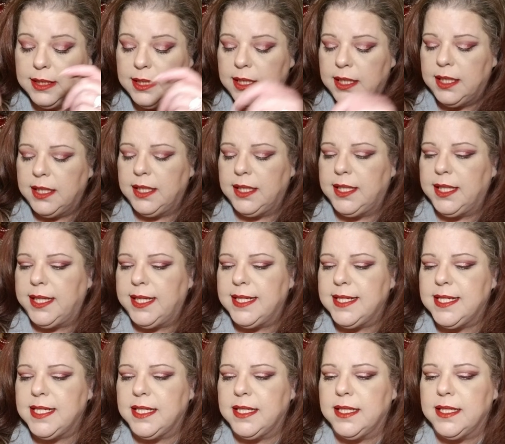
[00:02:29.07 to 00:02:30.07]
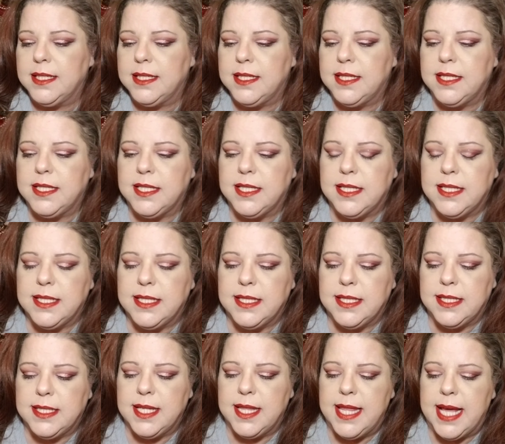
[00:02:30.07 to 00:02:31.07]
get into
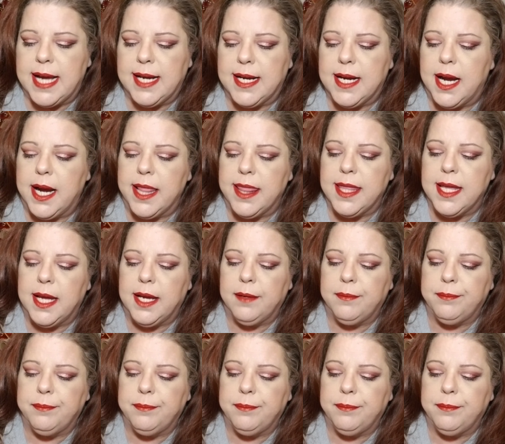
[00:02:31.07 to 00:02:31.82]
that kind of thing.